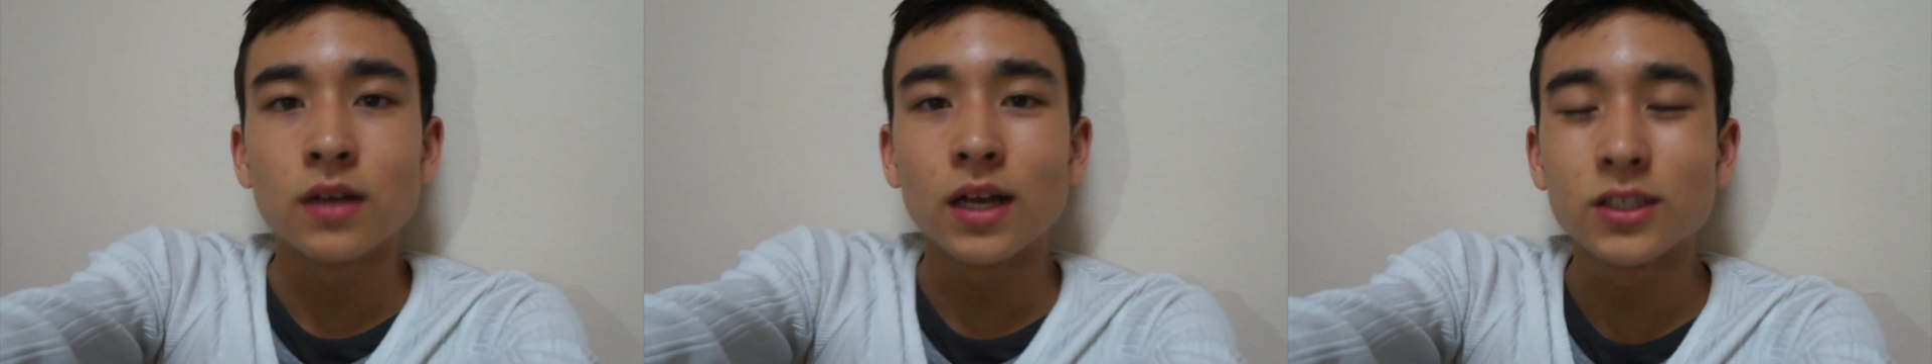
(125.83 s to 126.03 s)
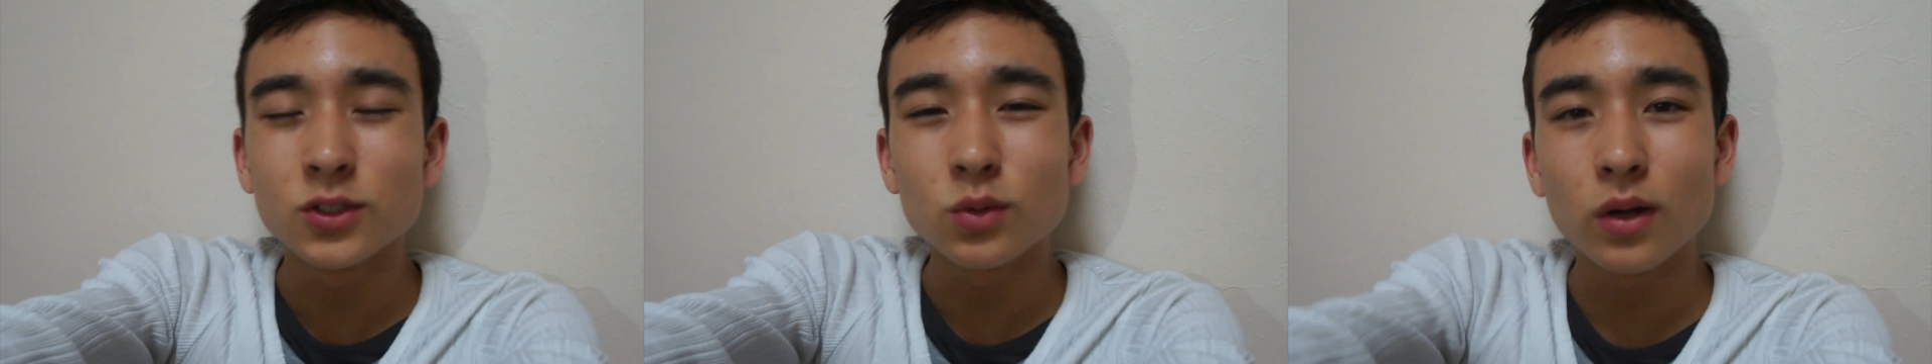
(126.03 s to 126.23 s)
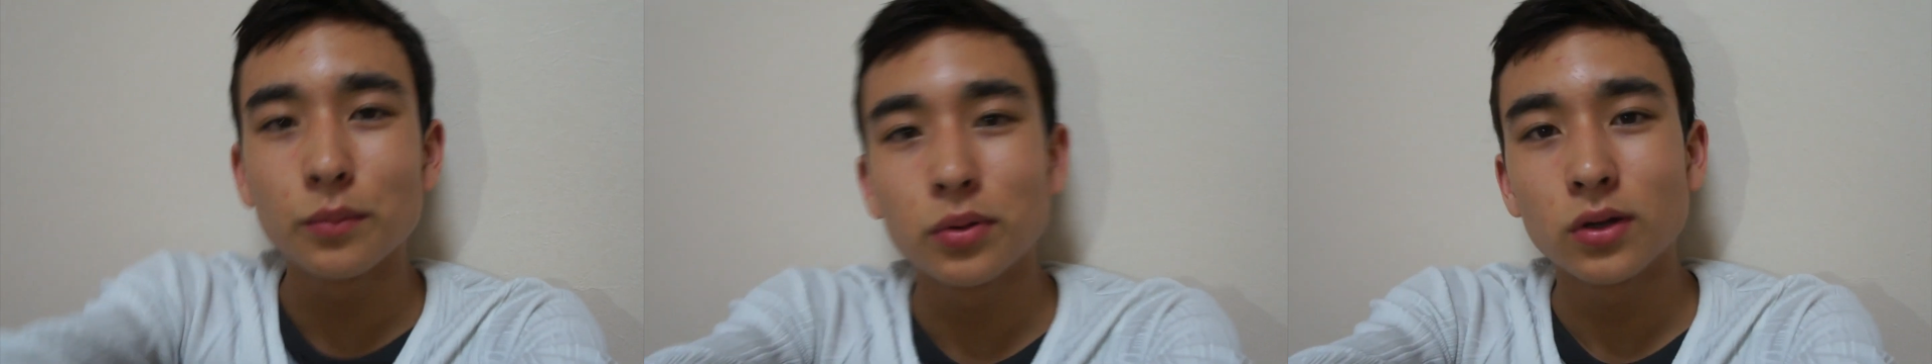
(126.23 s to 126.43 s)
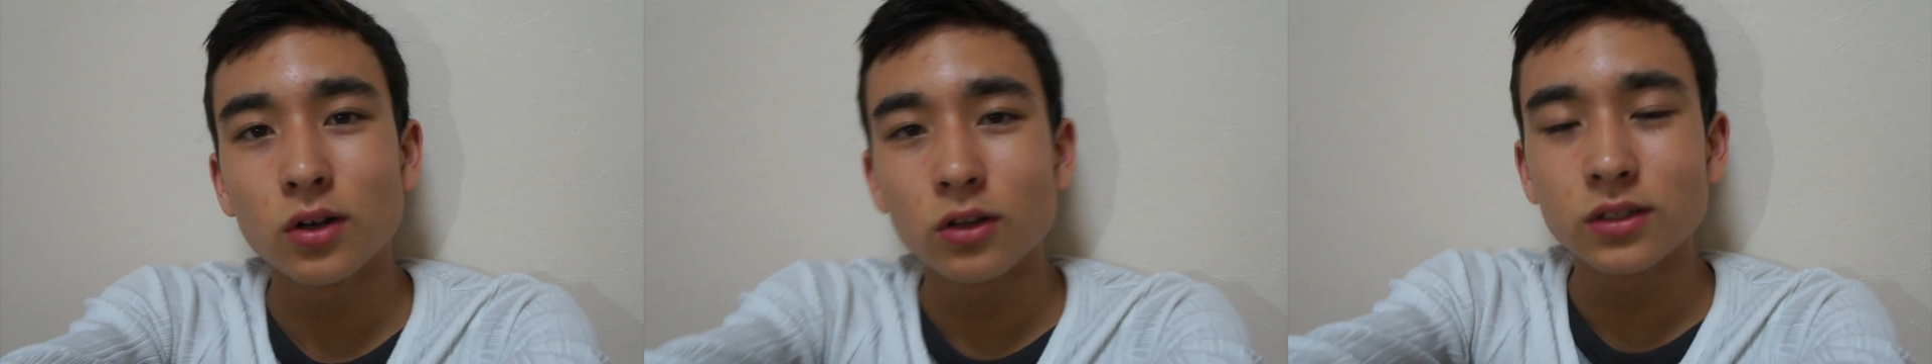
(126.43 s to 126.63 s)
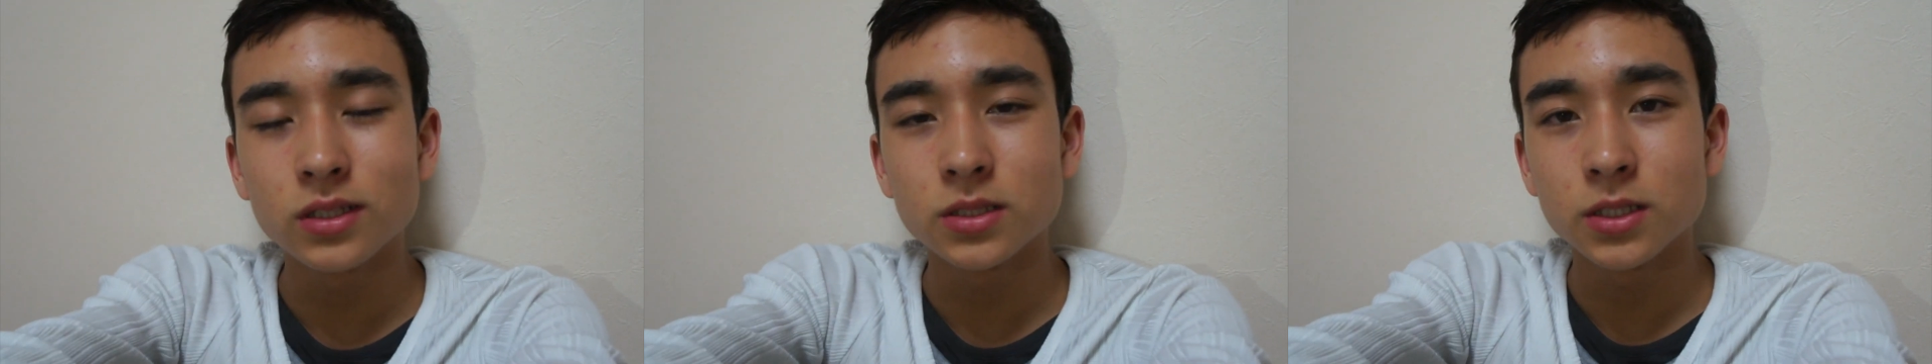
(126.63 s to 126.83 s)
And so I put
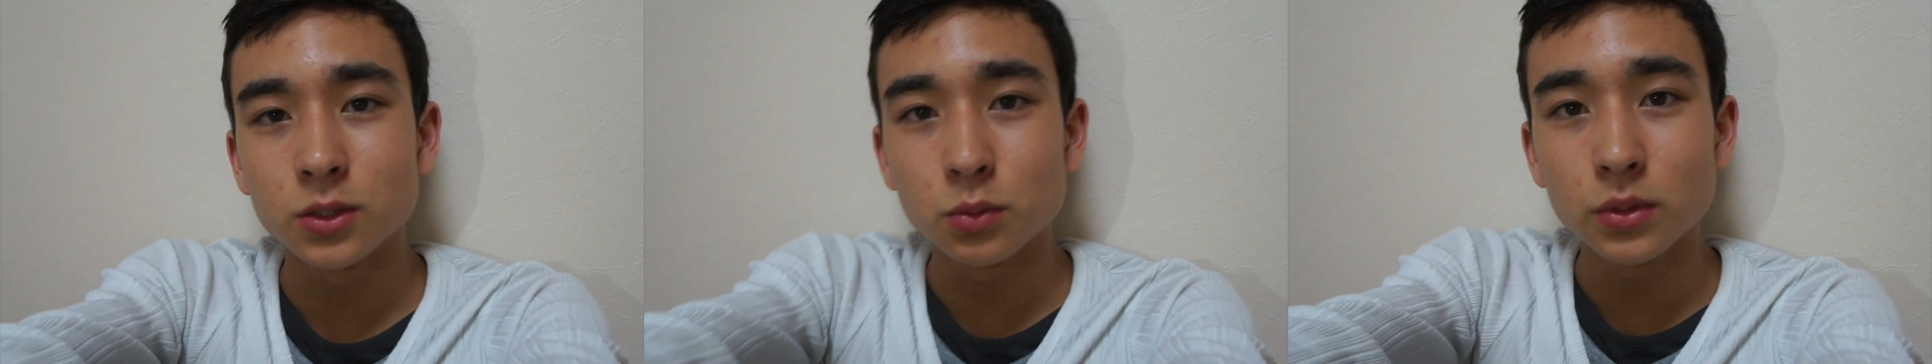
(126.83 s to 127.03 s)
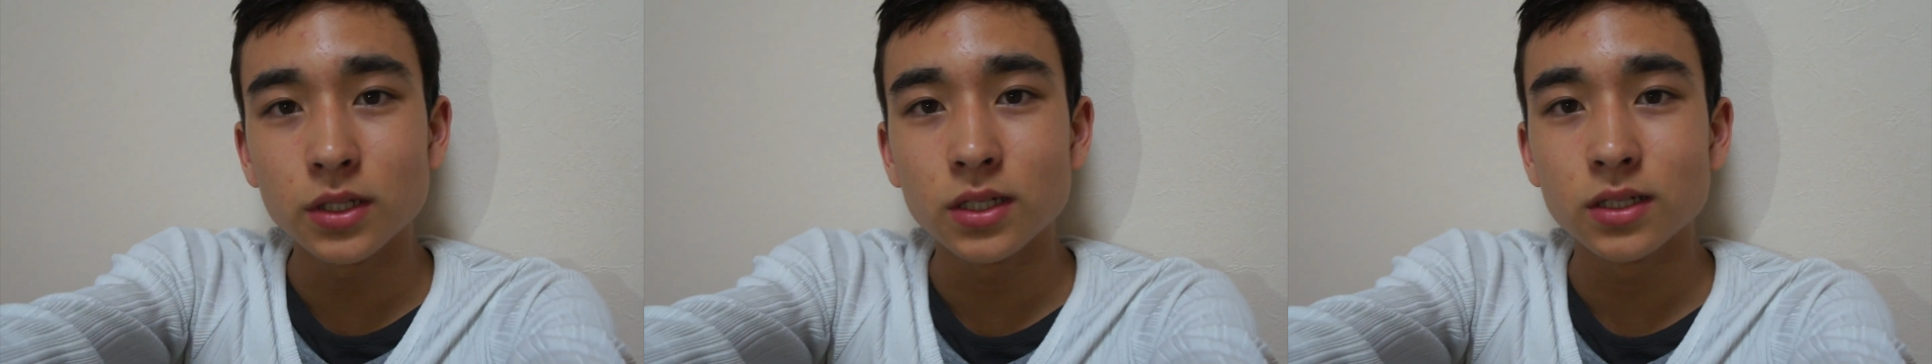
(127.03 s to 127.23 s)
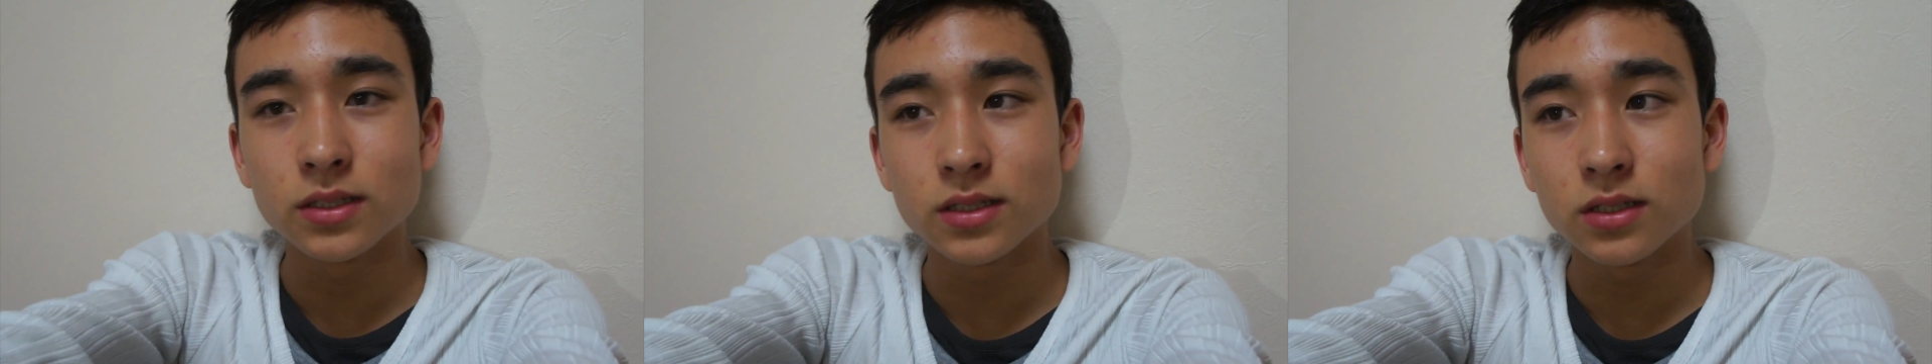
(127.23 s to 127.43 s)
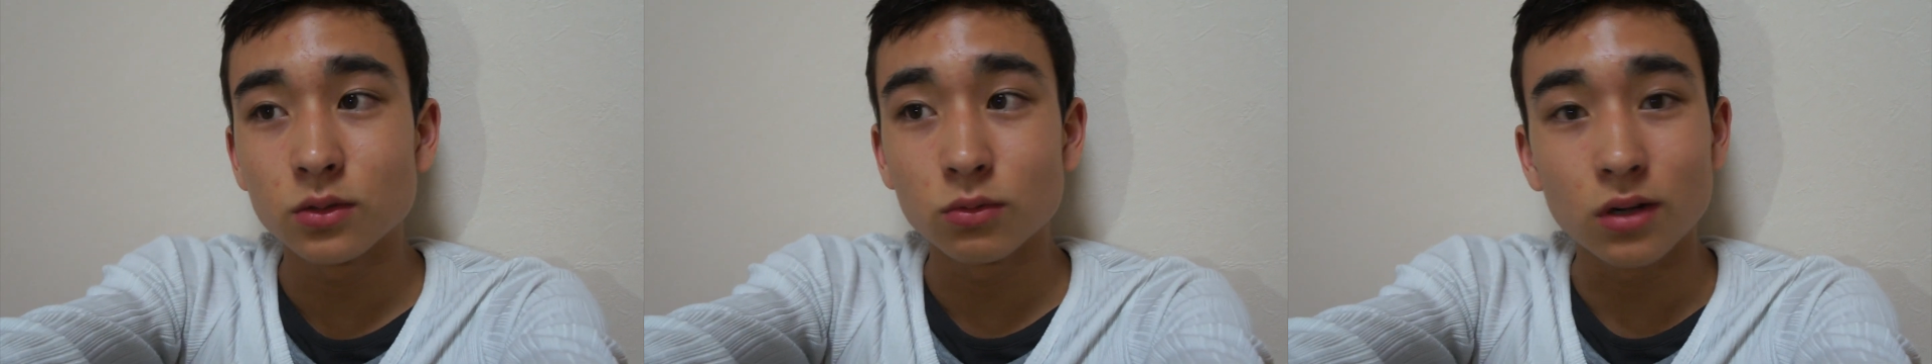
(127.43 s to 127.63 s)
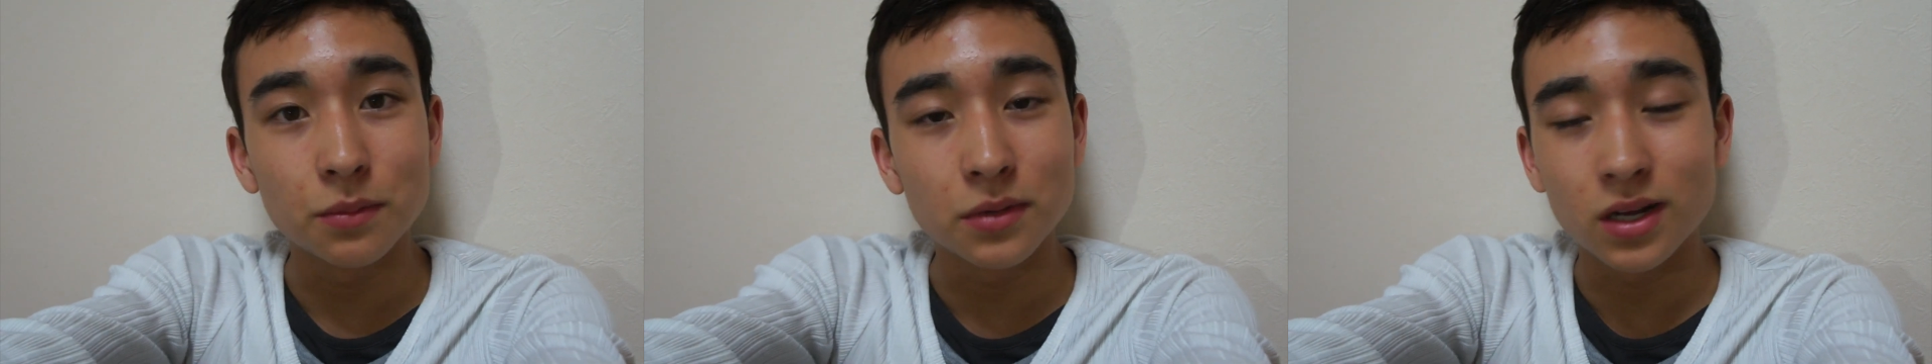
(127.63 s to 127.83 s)
all these ingredients in the
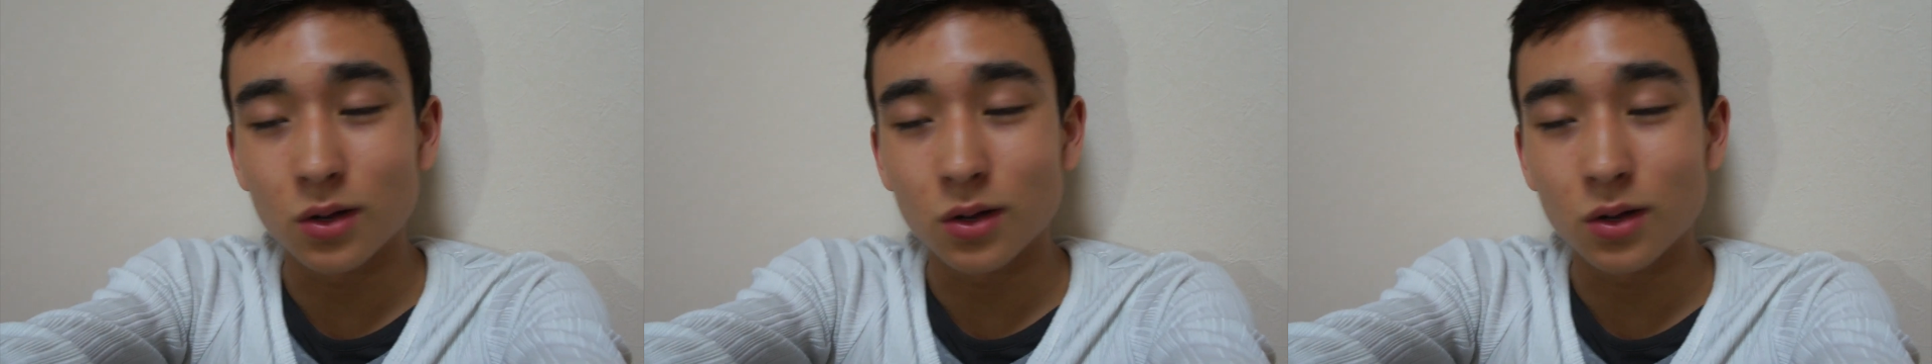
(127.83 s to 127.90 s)
ramen.